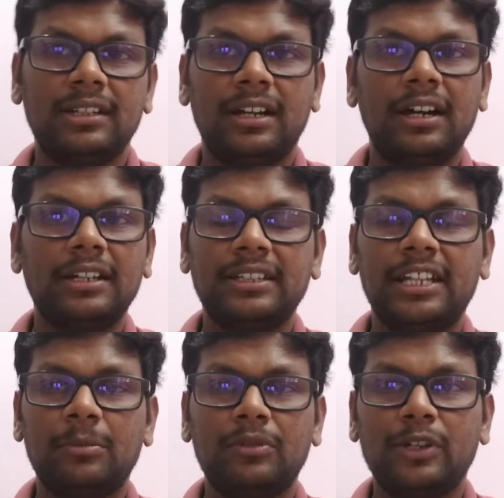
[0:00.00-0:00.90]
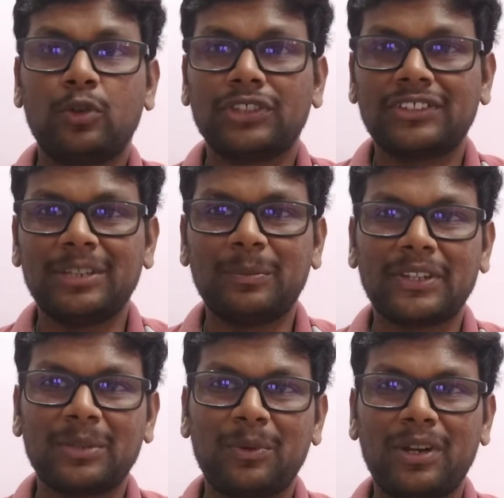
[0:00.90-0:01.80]
In that movie, Kosaksi
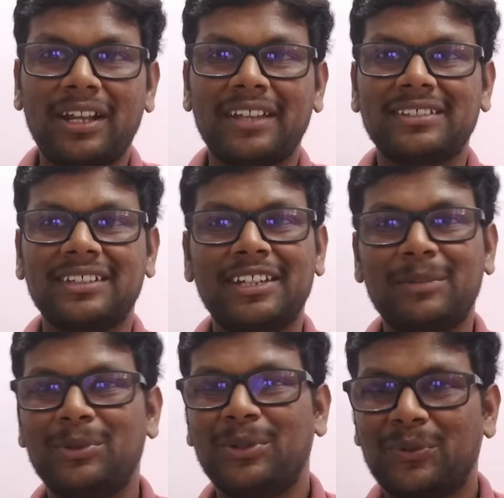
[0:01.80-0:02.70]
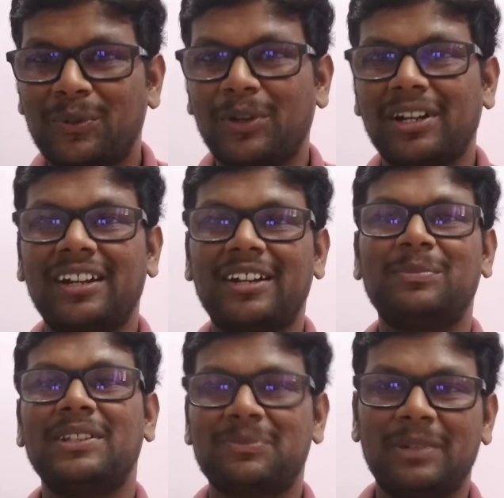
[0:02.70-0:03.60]
Pasapol has near about 400
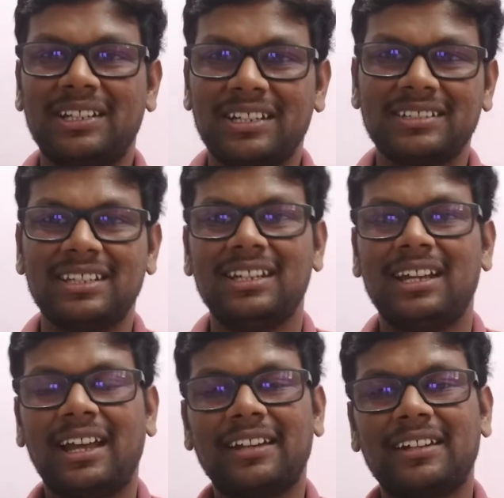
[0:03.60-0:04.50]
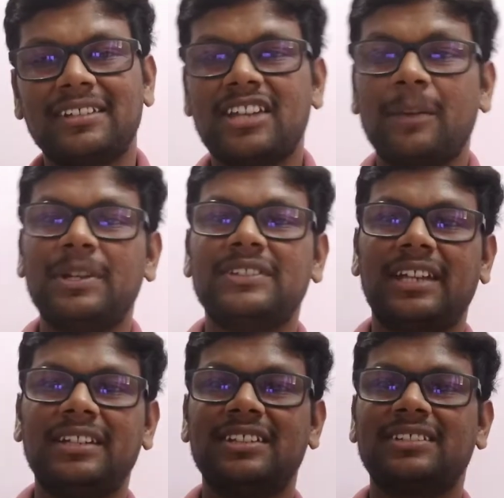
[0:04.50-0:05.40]
plus patents, and the Japanese
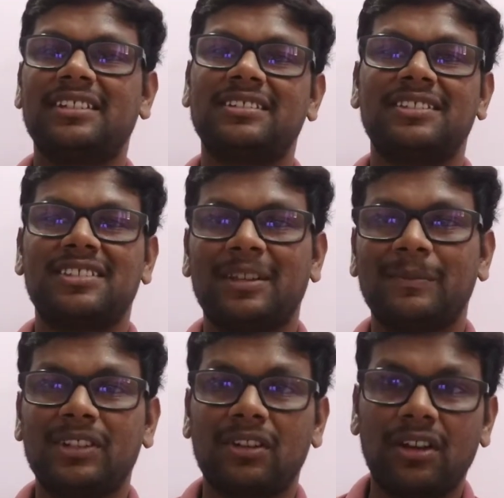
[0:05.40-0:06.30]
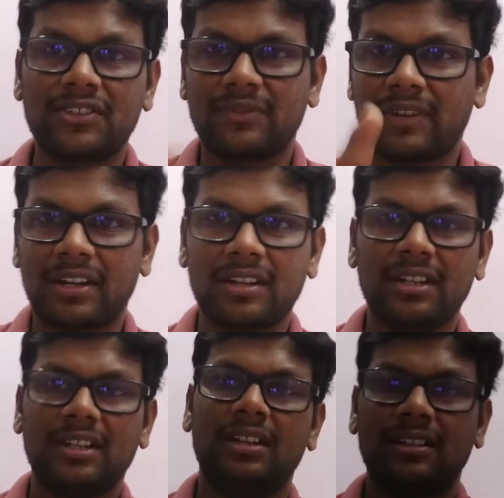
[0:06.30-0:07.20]
scientists are searching him in the last where,
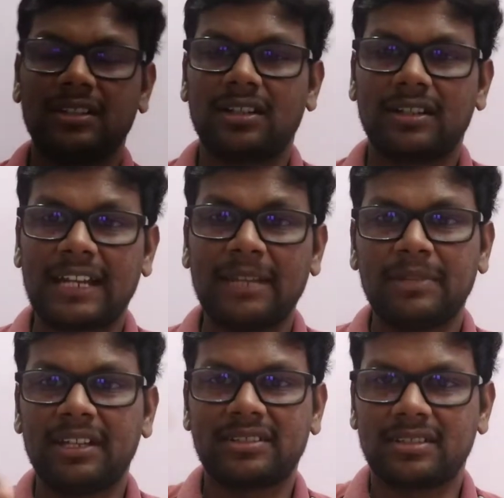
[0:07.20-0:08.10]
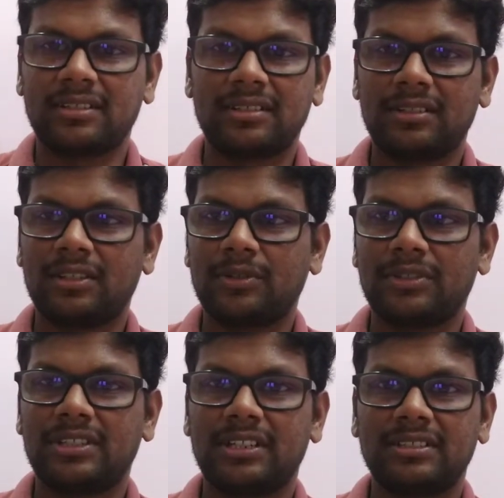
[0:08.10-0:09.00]
and the climax, who is
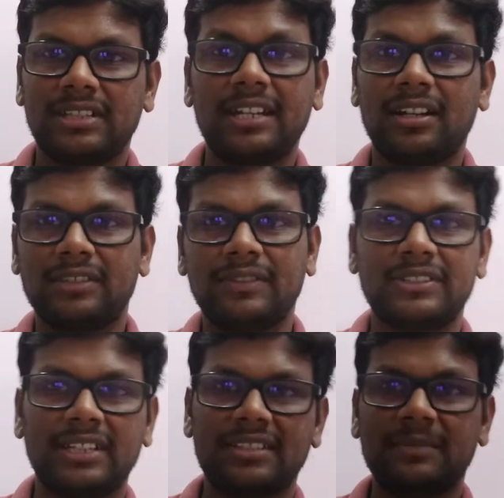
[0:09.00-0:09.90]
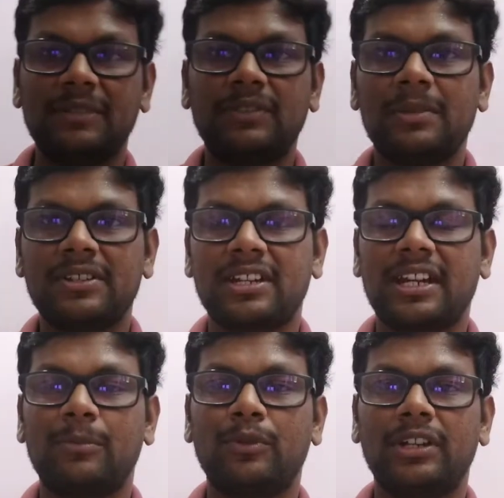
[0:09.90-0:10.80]
that, Srikant will share some information
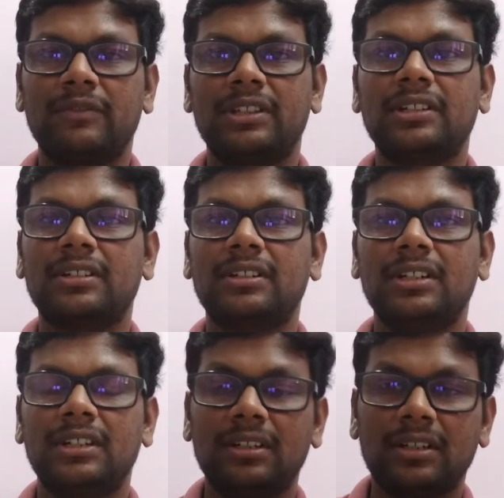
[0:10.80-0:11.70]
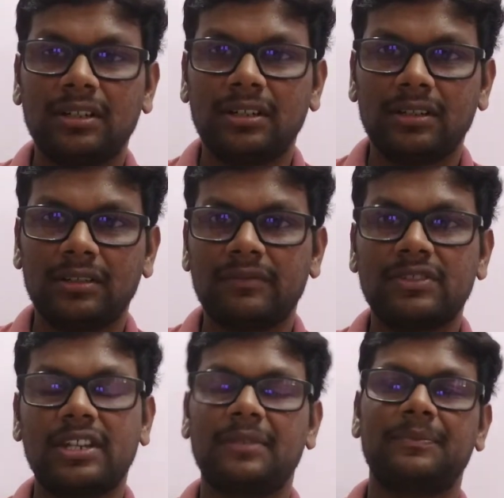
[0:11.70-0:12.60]
about it with the
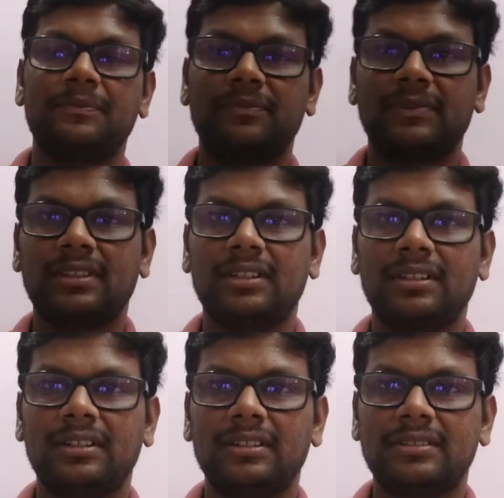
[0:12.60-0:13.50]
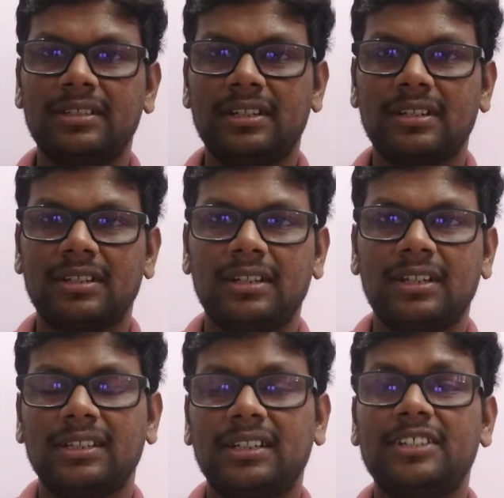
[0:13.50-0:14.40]
Vijay, isn't it?
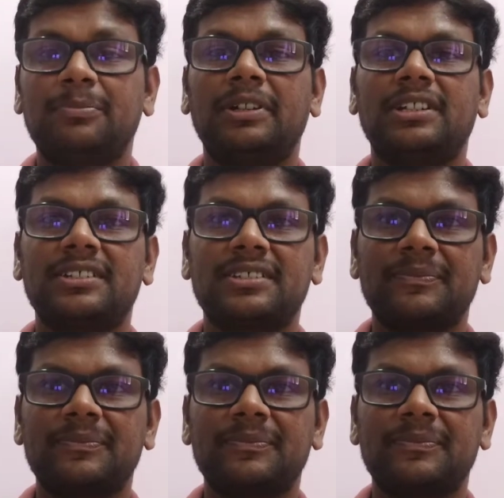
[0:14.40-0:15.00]
That is patents.